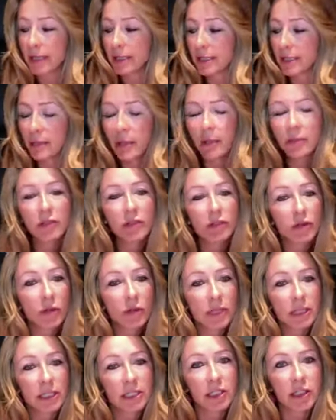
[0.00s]
Like sometimes you
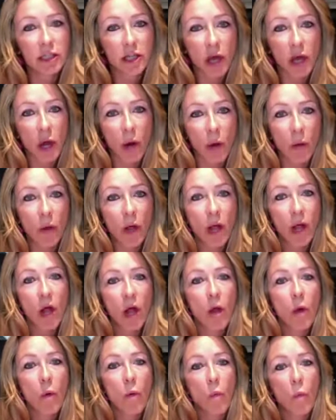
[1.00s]
don't need to know
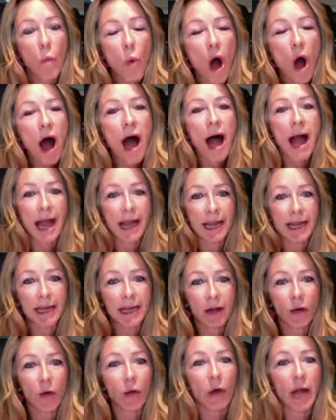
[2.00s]

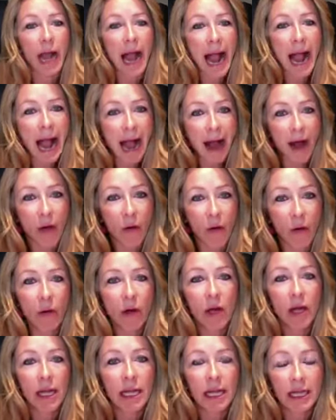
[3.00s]
why or
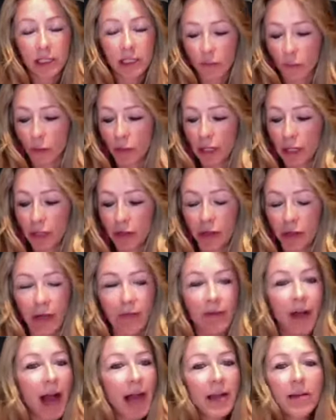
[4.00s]
how it's working you're
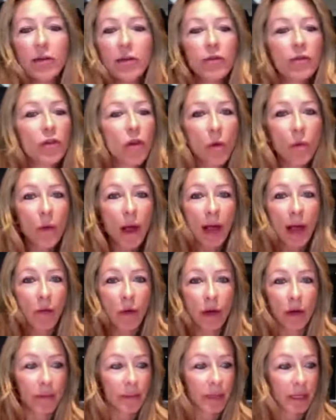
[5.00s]
like i don't know why i
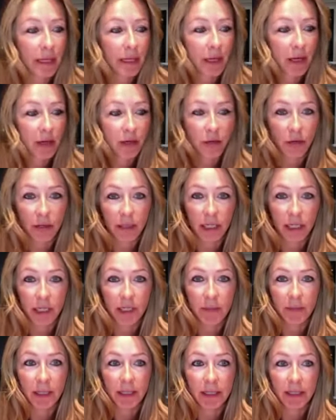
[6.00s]
want to be a new york
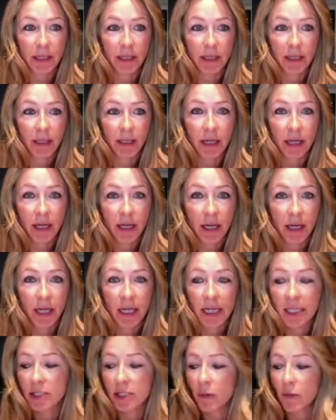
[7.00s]
times bestseller
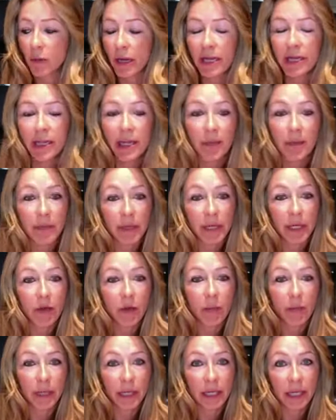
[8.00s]
it's a way that i'm being
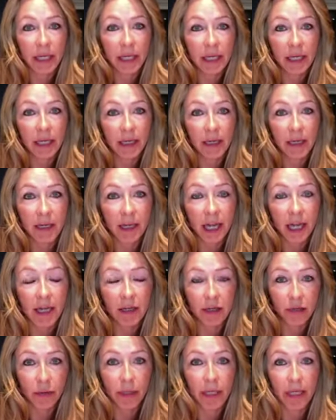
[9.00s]
obedient
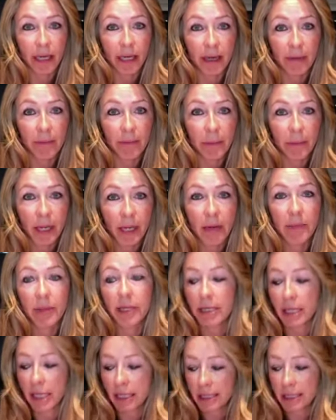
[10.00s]
and doing it i
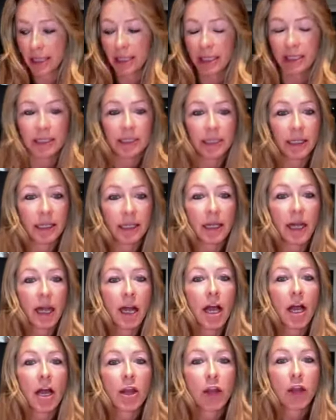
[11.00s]
mean yes i can see
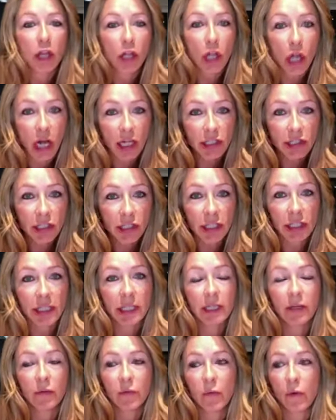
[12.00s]
the logic
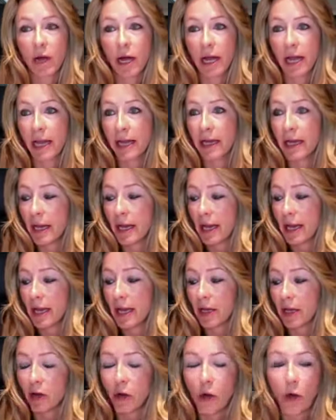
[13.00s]
in why
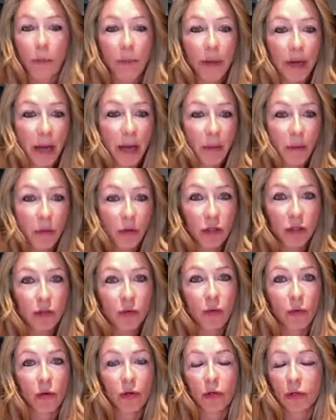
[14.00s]
it'll open up more
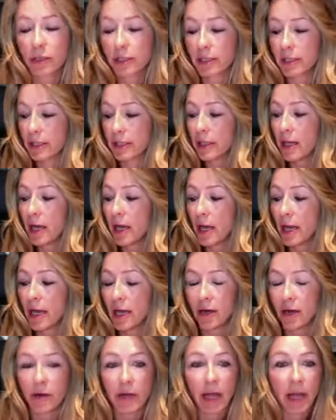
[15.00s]
doors and
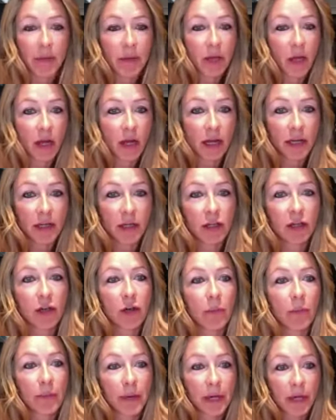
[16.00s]
it'll get me on you
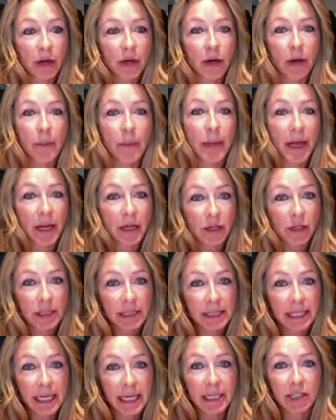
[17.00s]
know bigger and better
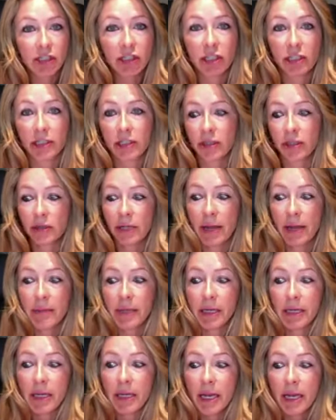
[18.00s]
stages it'll get
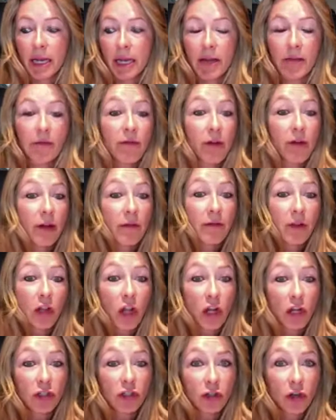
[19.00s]
me in front of a
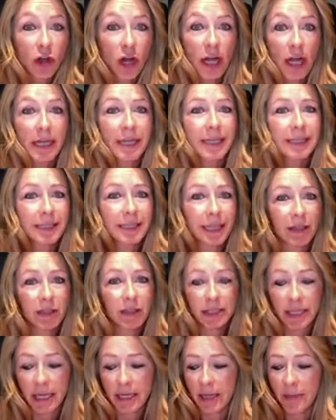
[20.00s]
larger audience i
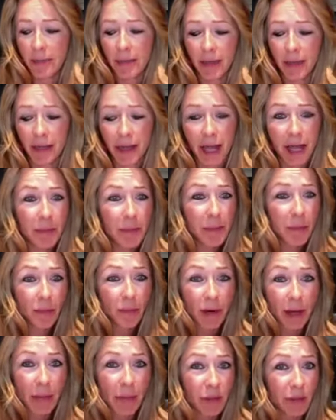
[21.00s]
understand that but a lot of people
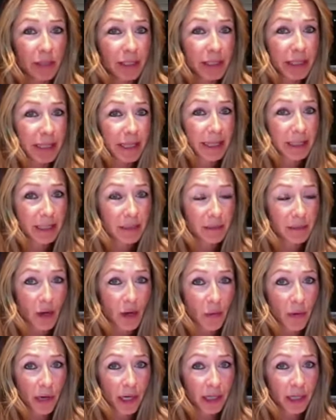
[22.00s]
write books and it gets them
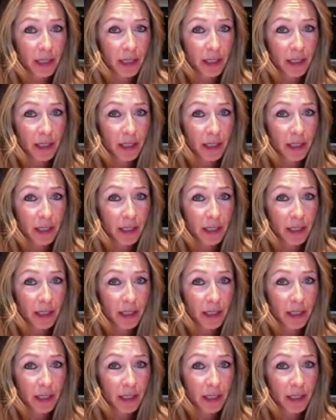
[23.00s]
nowhere